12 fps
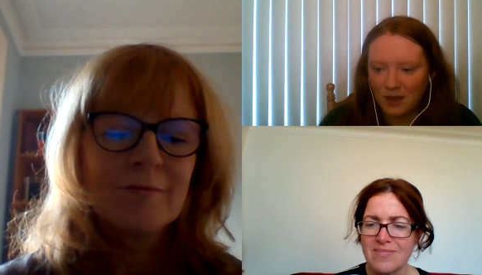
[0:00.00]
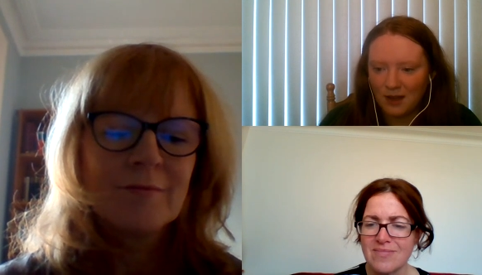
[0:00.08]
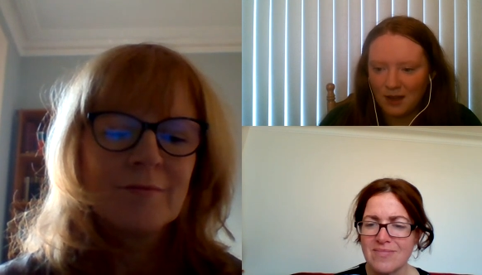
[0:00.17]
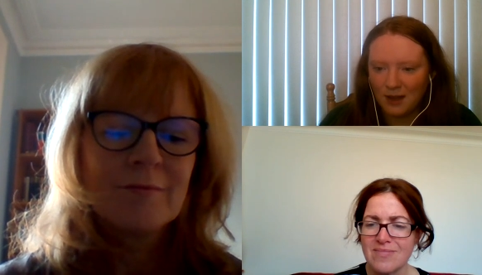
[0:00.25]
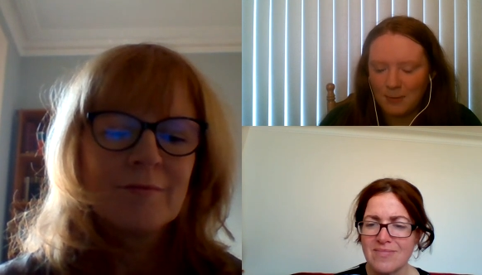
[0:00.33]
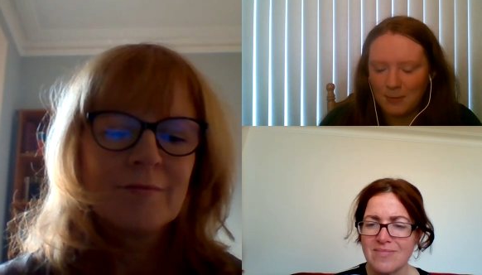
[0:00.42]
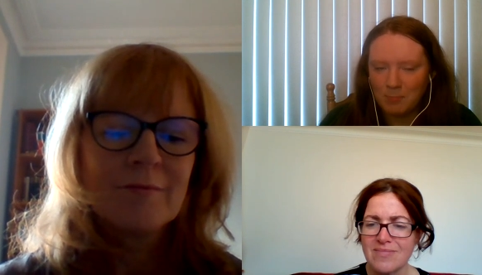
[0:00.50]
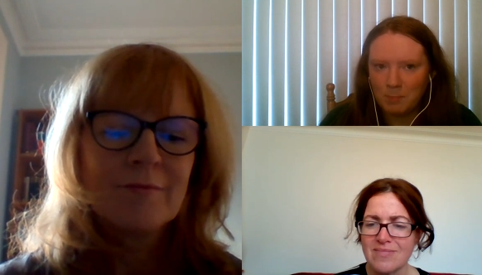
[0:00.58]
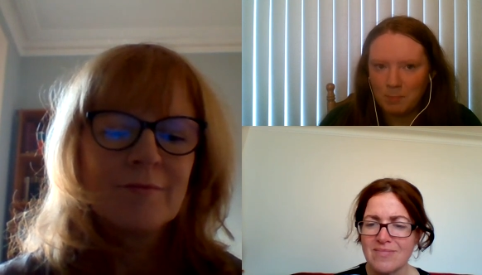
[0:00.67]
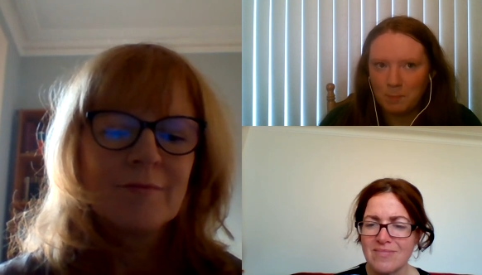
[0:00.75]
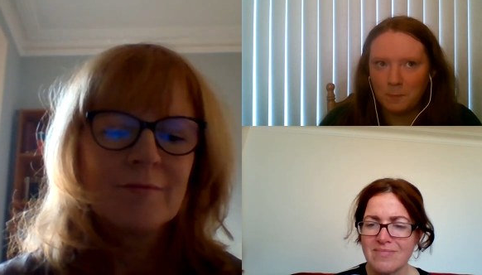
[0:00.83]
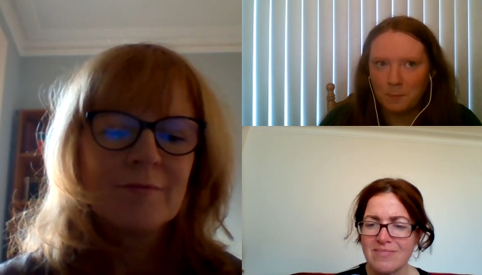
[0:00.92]

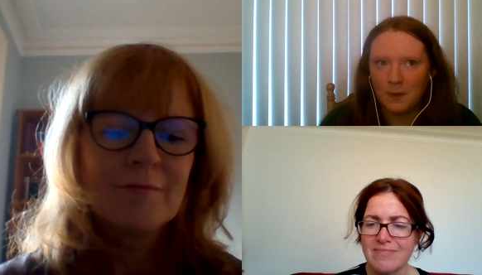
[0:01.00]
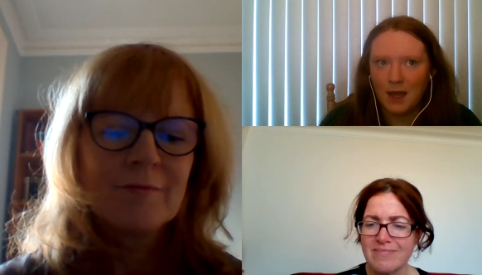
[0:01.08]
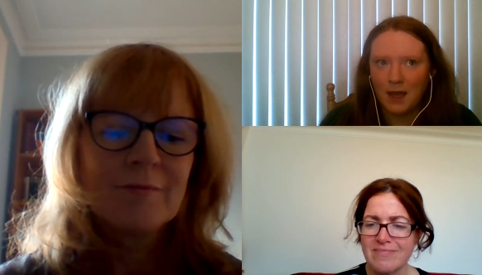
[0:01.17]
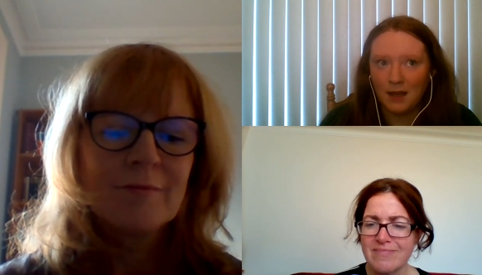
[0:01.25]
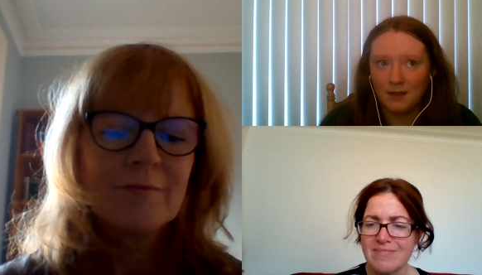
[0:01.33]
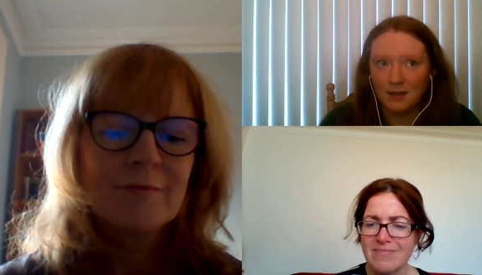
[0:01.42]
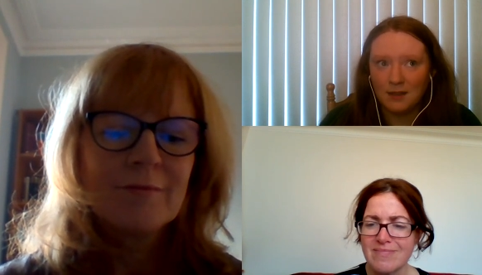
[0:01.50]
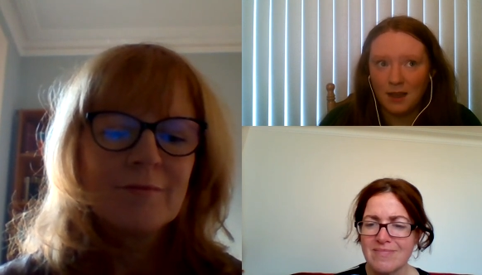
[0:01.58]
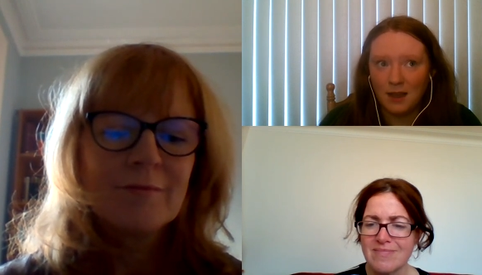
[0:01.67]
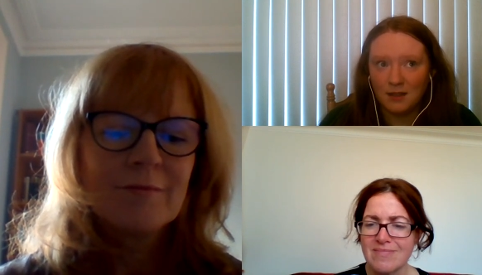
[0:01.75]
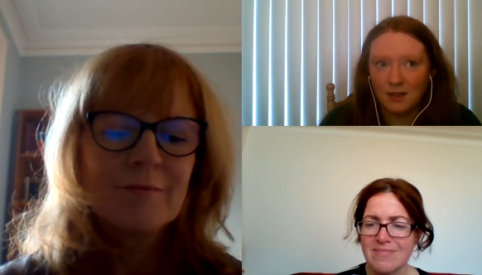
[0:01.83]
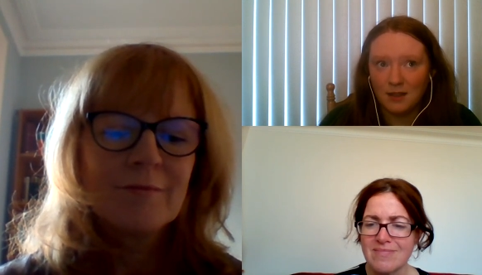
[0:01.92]
Speaker 1: and
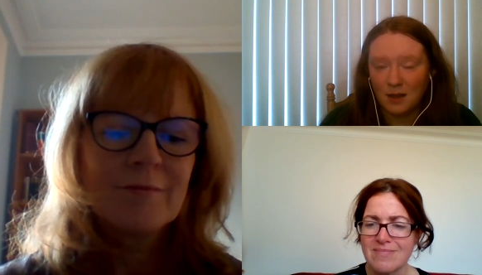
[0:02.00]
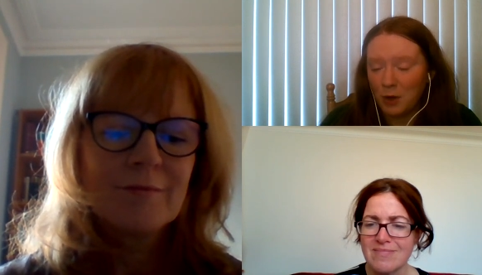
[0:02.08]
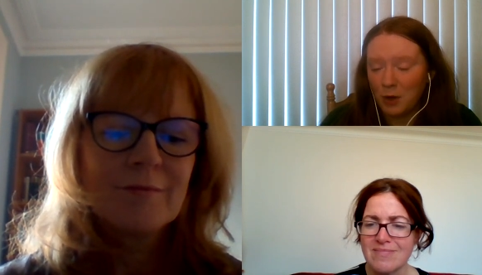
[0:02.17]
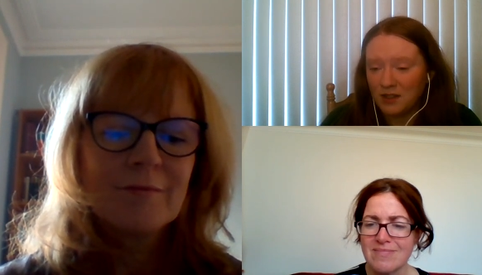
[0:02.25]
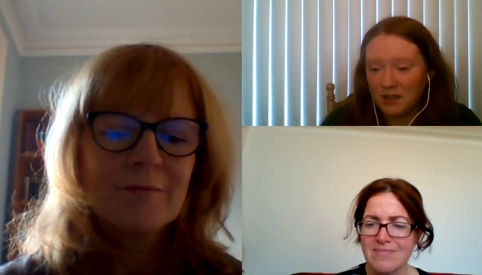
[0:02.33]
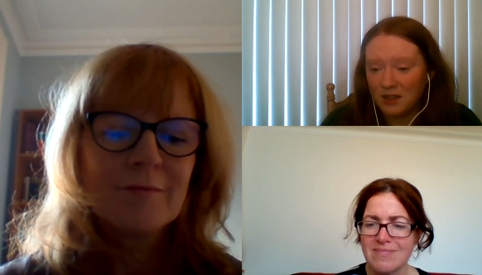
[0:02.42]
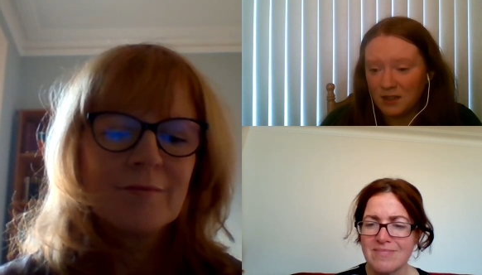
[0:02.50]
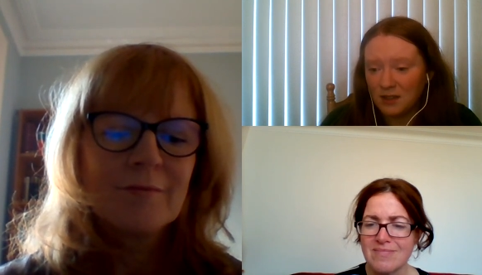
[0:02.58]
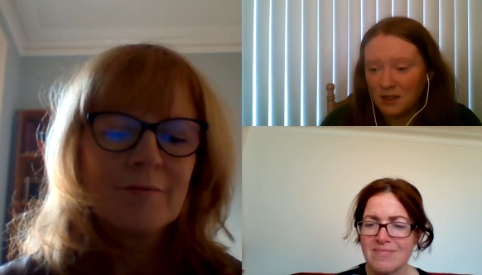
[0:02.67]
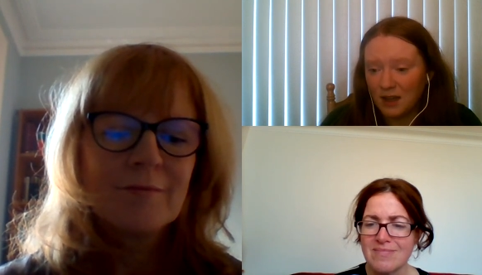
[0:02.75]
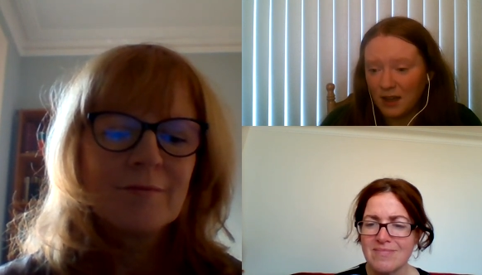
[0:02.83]
has set a precedent,